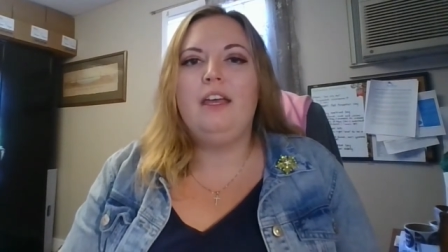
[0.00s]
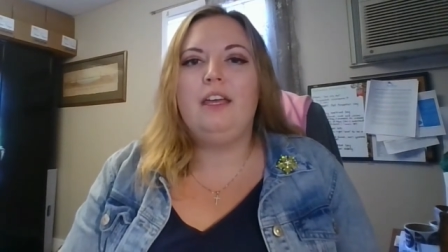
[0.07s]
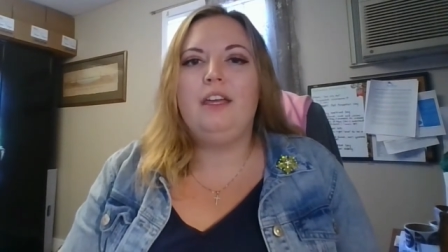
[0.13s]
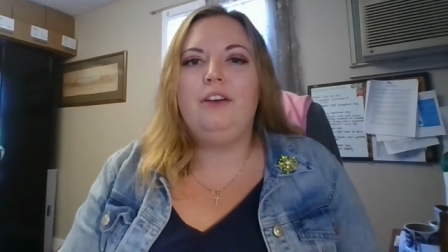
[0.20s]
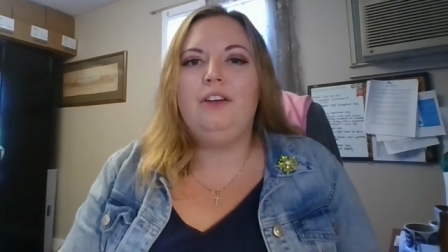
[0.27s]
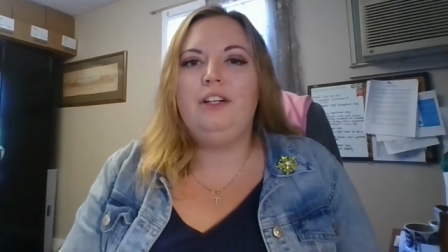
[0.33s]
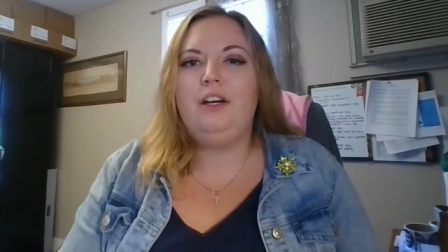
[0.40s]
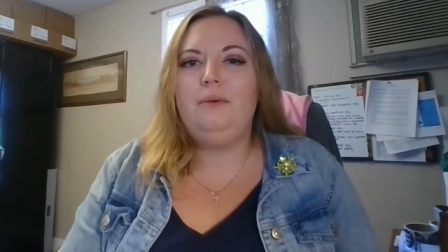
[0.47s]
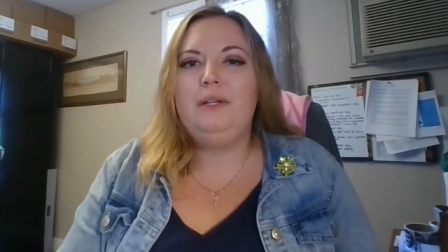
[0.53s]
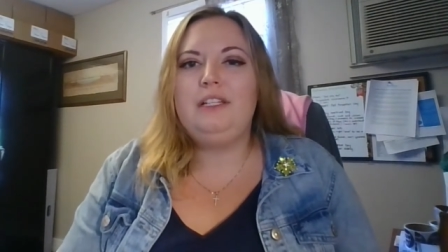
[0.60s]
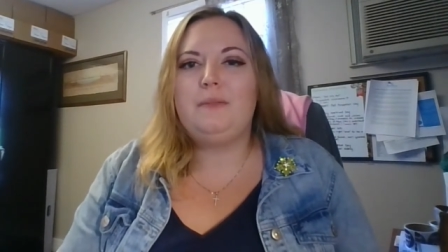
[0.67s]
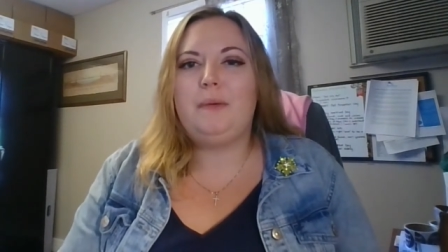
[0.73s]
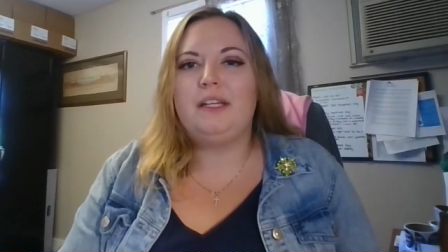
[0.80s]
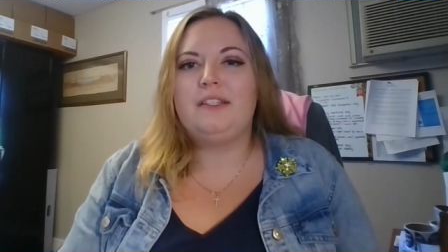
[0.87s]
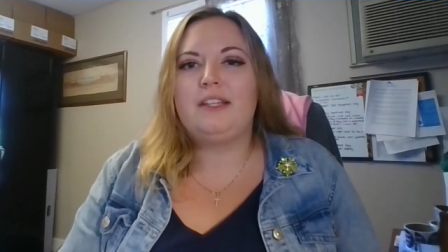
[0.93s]
Here at
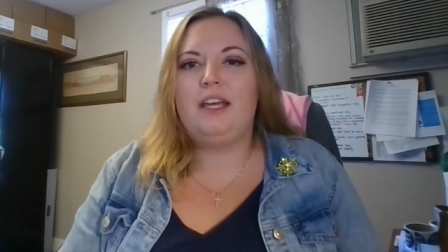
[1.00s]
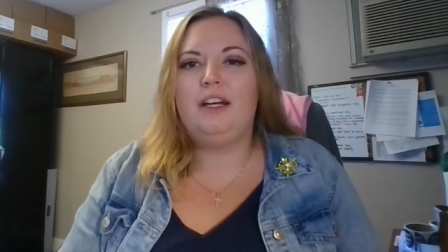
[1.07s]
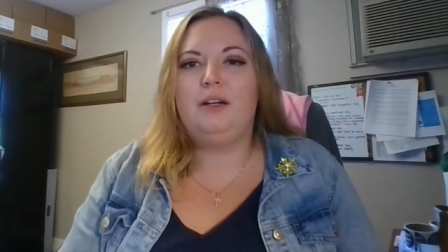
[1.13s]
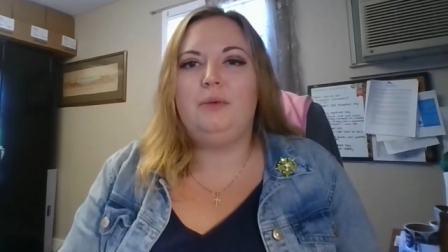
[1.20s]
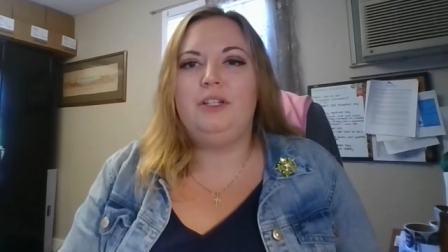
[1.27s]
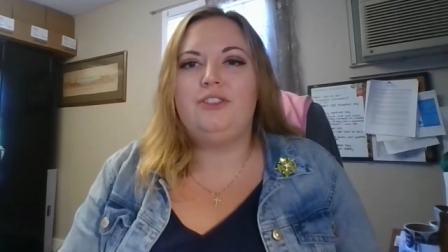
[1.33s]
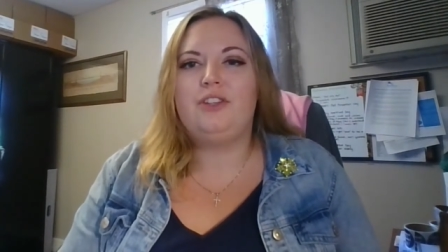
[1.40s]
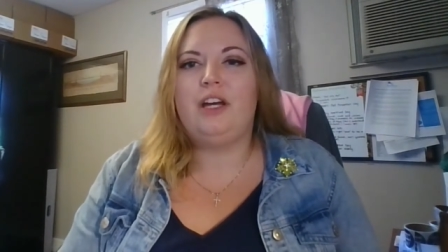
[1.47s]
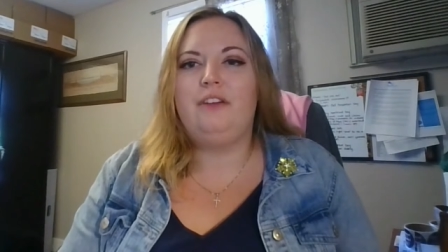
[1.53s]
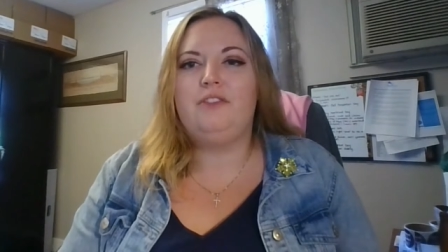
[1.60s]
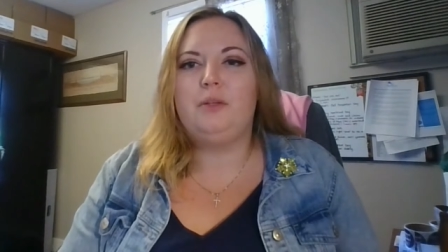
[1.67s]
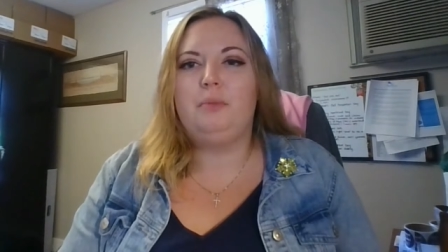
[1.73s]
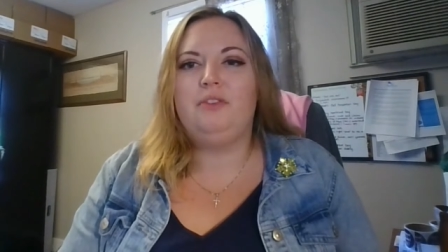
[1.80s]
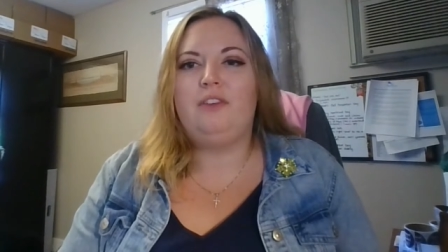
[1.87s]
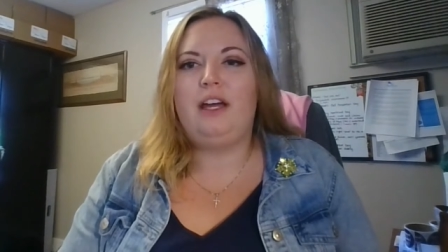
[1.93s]
Always Best Care, we
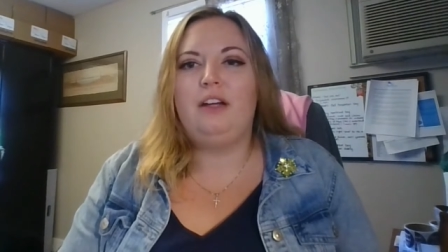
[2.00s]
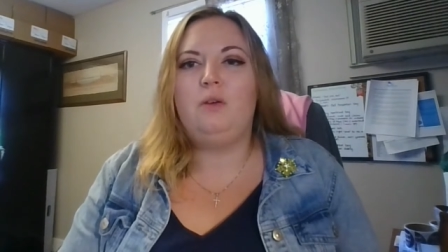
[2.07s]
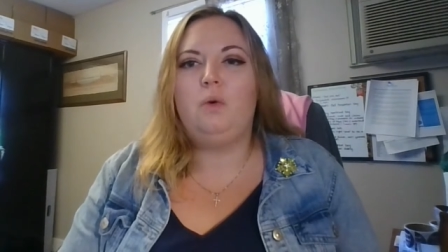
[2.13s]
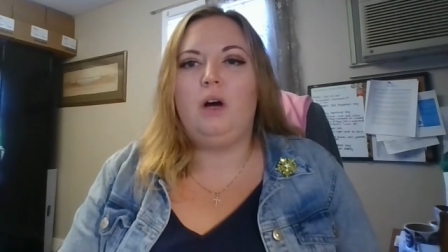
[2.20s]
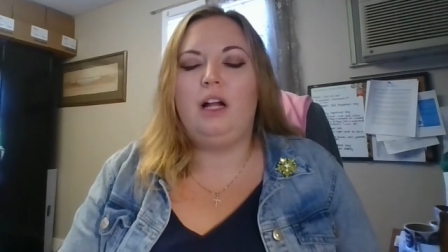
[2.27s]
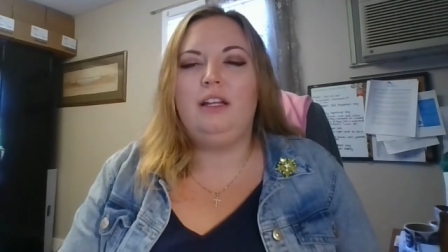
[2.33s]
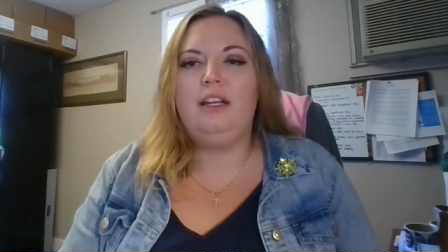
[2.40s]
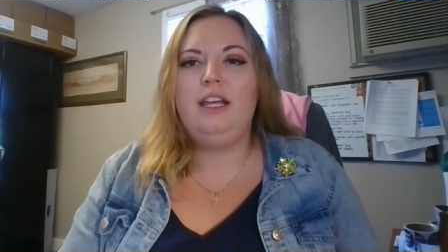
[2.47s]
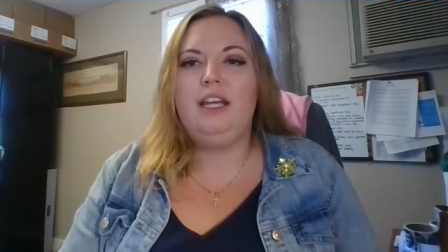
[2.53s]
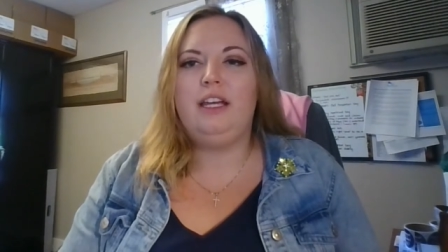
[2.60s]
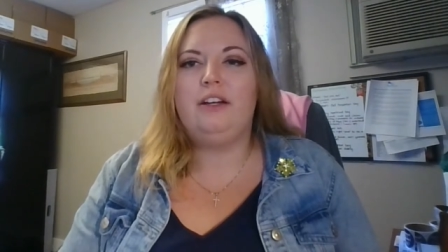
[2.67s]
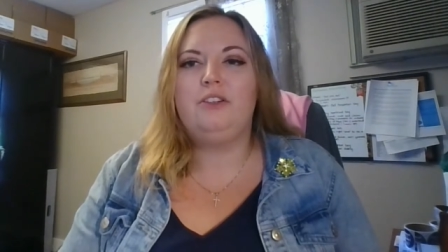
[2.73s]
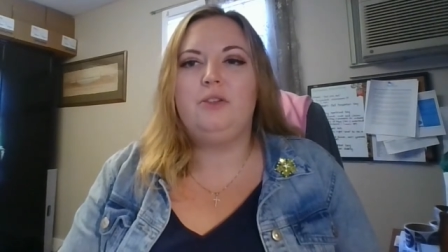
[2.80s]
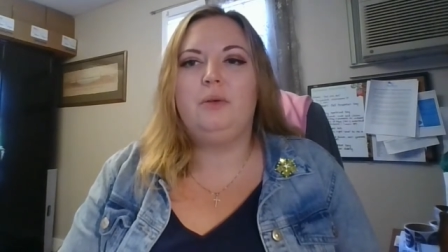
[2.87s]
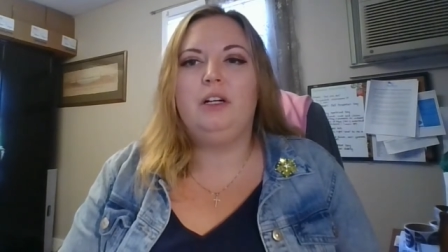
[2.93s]
strive to provide quality
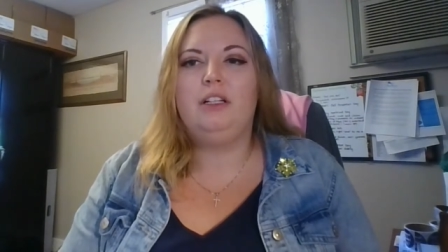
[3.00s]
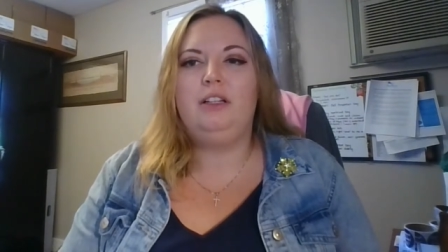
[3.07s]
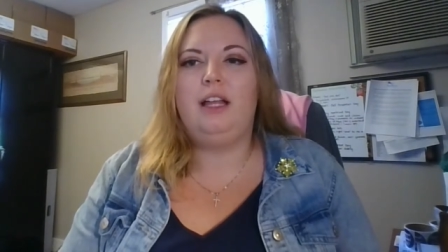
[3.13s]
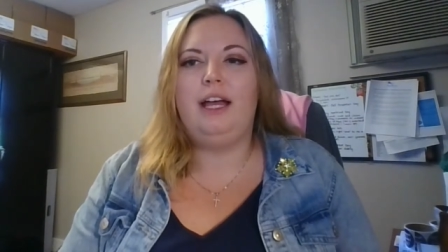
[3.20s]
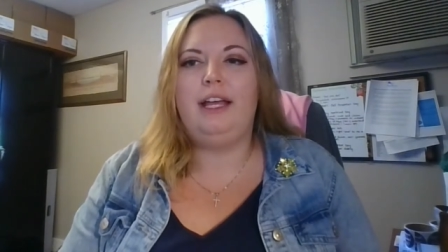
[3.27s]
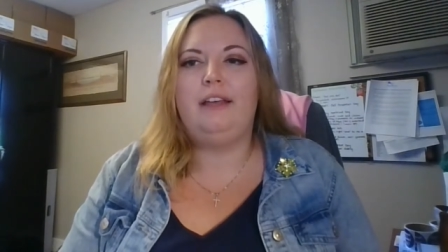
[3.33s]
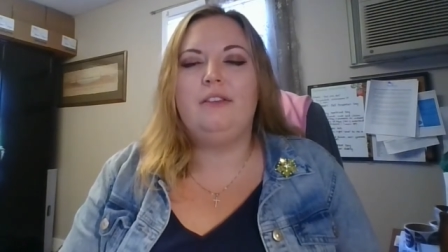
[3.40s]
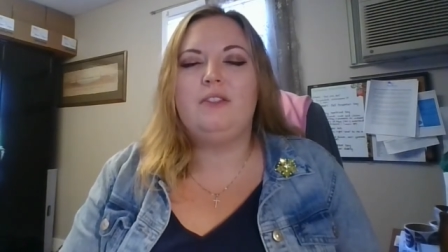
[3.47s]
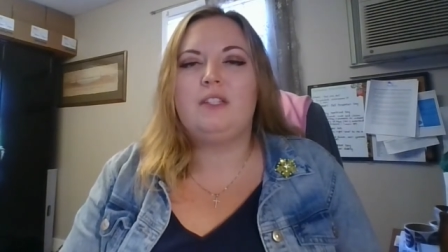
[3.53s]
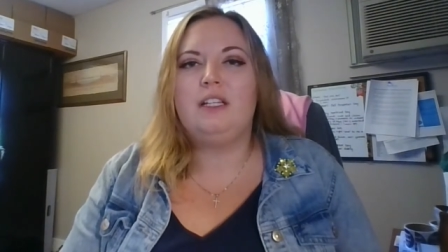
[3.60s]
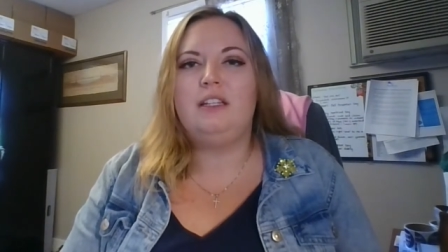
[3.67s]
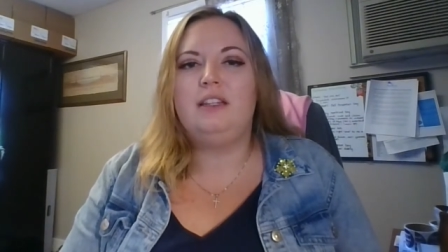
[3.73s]
care to our clients